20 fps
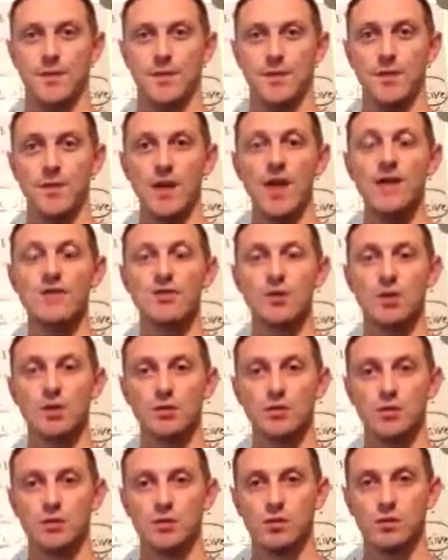The banks will.
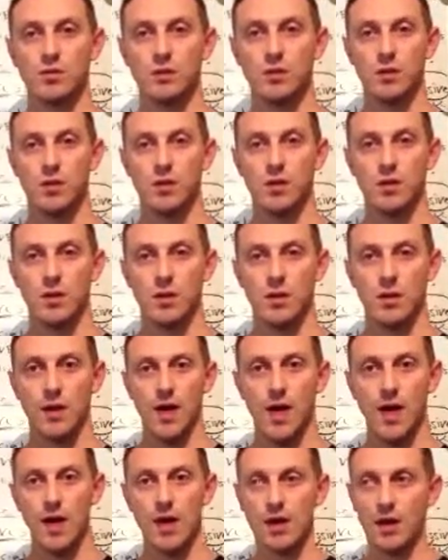
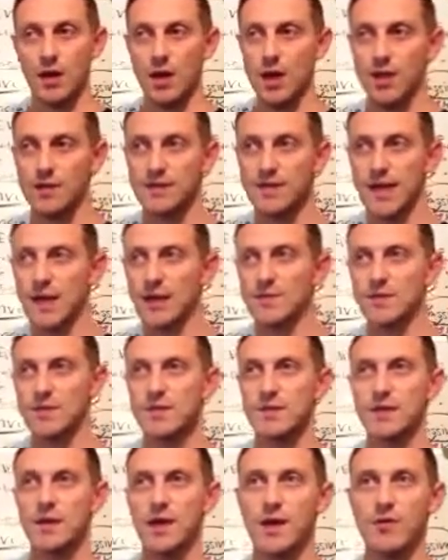And a lot of
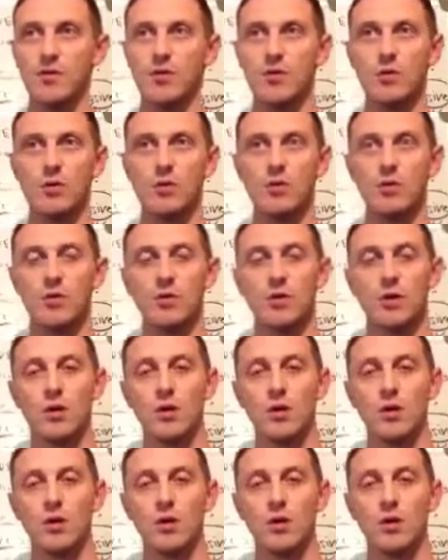times they will